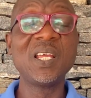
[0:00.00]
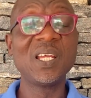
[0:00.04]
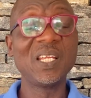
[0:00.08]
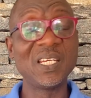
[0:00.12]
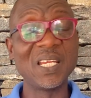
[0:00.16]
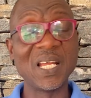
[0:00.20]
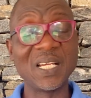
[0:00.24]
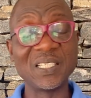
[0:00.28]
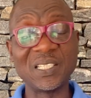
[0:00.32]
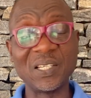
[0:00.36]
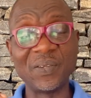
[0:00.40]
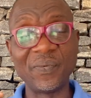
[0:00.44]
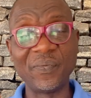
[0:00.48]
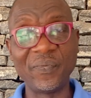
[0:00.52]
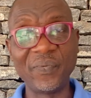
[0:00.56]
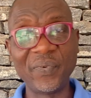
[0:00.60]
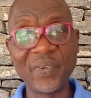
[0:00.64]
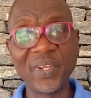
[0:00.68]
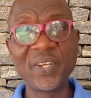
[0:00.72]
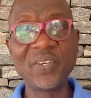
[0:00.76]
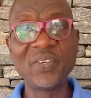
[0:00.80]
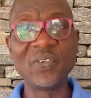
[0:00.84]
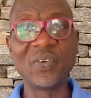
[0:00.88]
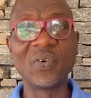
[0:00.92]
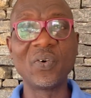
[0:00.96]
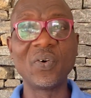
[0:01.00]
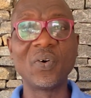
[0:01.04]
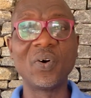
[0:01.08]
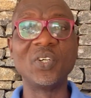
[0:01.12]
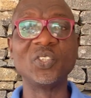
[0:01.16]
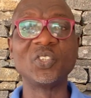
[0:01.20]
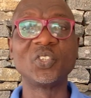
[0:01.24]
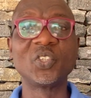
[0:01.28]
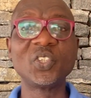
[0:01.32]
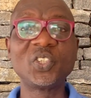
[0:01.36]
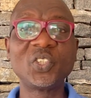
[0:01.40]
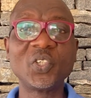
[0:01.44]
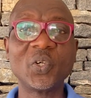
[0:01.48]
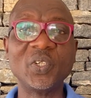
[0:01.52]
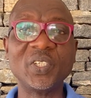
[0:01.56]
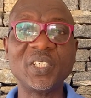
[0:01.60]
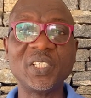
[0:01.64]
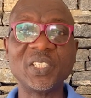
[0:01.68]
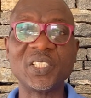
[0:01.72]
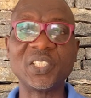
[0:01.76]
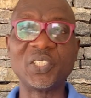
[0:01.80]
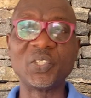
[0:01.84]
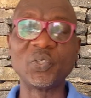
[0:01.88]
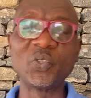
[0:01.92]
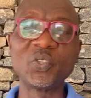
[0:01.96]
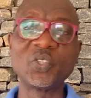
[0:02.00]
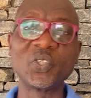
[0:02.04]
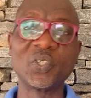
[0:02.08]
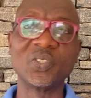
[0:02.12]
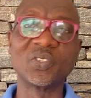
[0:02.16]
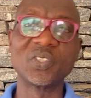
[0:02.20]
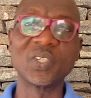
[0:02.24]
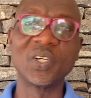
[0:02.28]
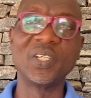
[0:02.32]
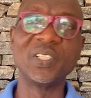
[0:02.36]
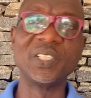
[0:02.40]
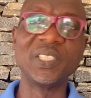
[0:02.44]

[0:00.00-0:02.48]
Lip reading: There's a video on social institutions on